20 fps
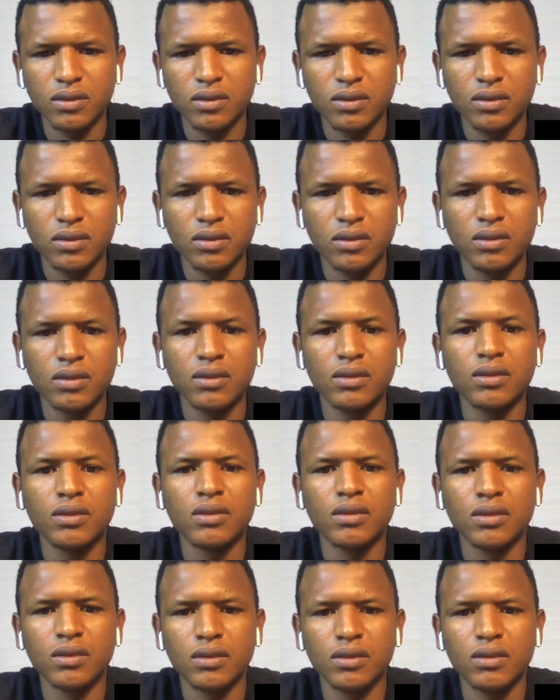
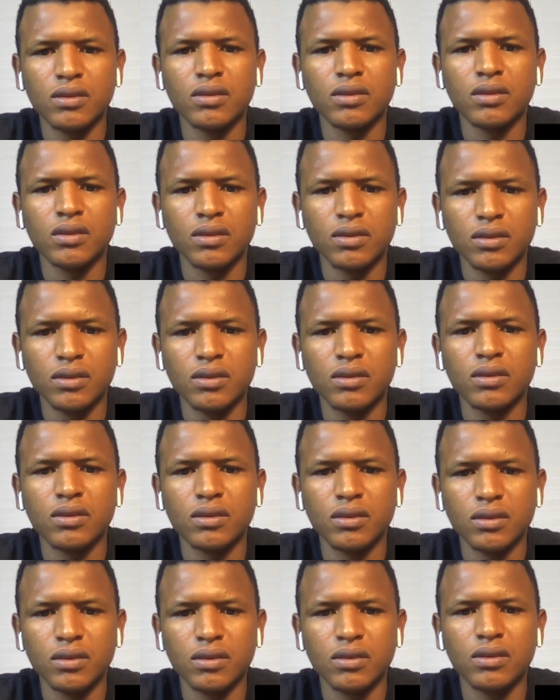
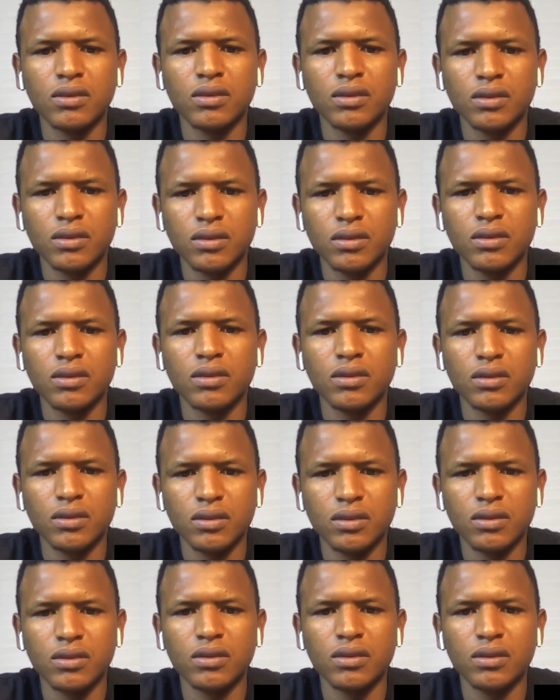
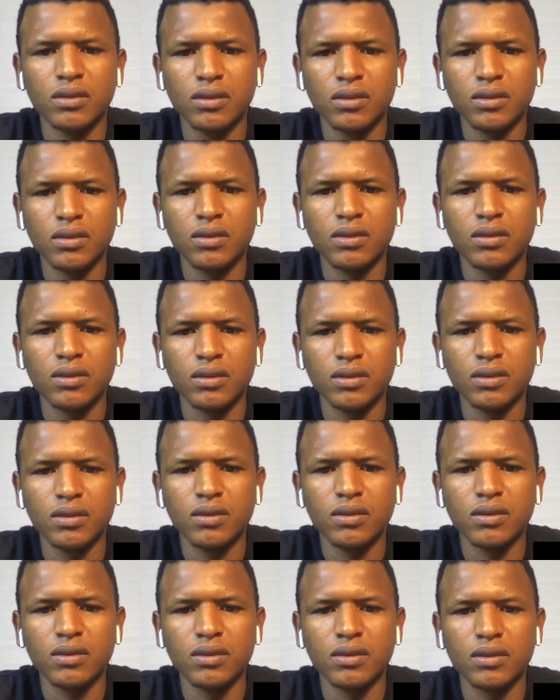
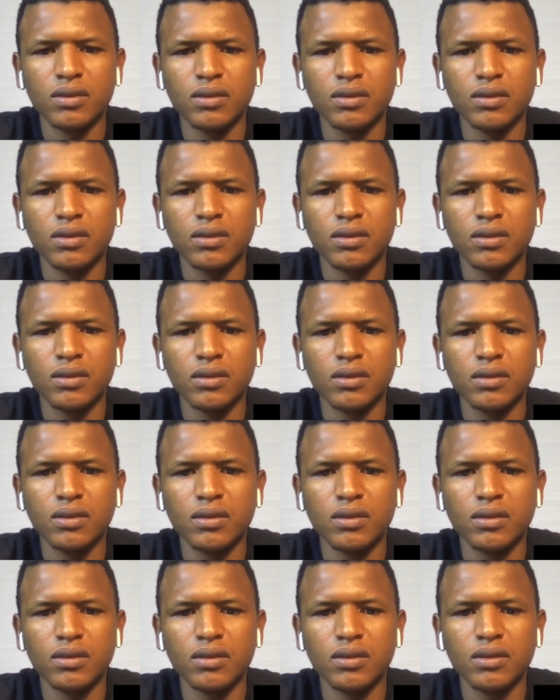
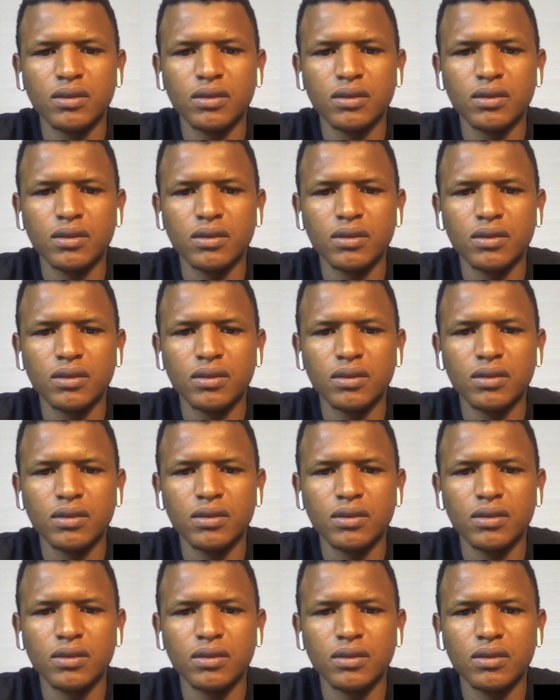
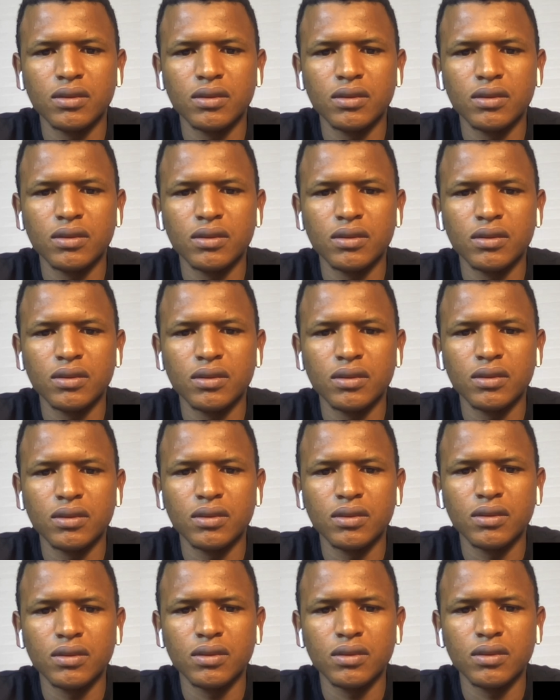
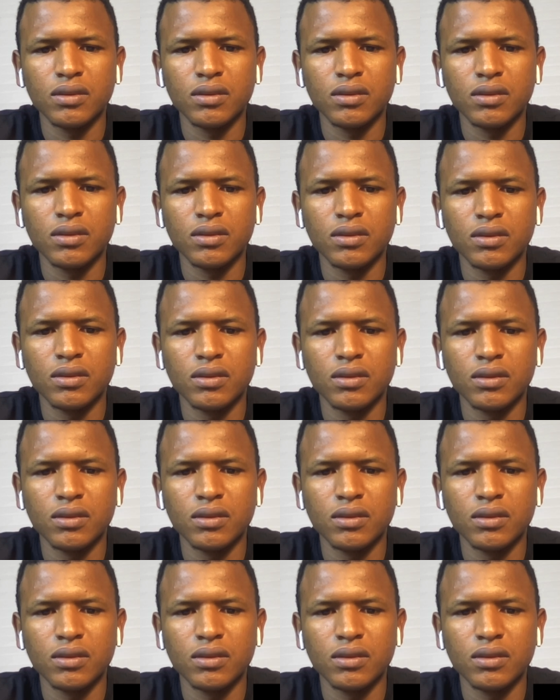[no speech]